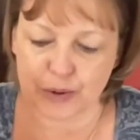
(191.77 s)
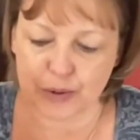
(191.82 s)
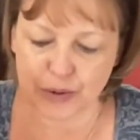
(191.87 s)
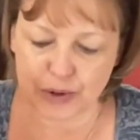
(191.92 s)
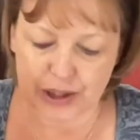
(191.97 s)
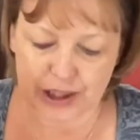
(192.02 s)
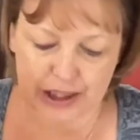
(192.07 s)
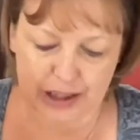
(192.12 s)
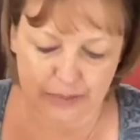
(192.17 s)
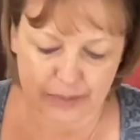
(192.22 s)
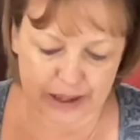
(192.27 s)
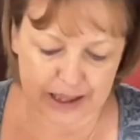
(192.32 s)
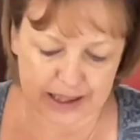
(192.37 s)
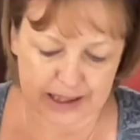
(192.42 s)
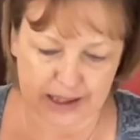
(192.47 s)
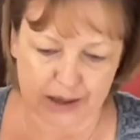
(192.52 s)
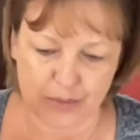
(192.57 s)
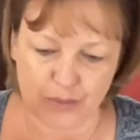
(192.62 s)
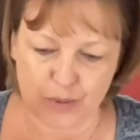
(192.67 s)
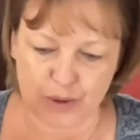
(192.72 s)
all the other
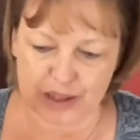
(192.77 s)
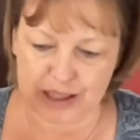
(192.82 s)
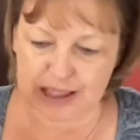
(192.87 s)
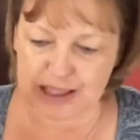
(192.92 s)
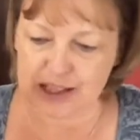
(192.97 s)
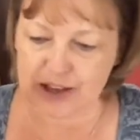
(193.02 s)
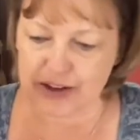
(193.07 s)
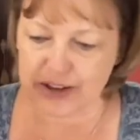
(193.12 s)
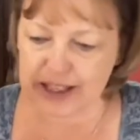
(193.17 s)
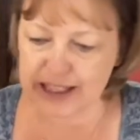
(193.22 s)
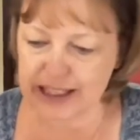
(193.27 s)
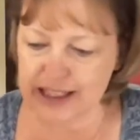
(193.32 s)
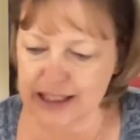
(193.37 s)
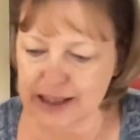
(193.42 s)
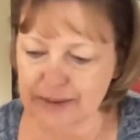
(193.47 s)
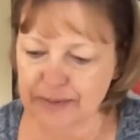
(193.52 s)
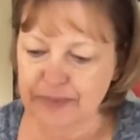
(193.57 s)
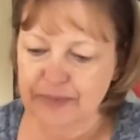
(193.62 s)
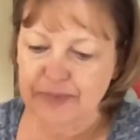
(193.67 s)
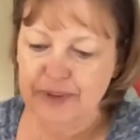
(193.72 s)
bits on one side
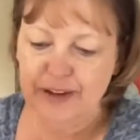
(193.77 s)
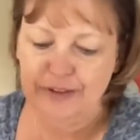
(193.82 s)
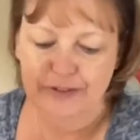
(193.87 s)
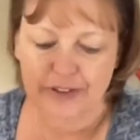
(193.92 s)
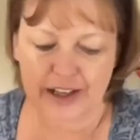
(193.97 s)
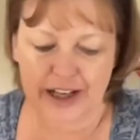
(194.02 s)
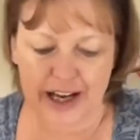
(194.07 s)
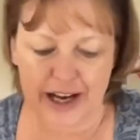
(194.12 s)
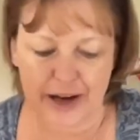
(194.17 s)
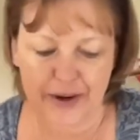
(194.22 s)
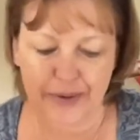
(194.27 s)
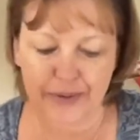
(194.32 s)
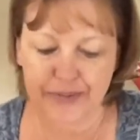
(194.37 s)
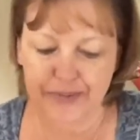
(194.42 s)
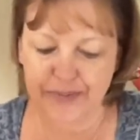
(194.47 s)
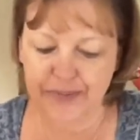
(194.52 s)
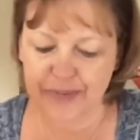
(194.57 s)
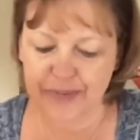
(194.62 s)
for now,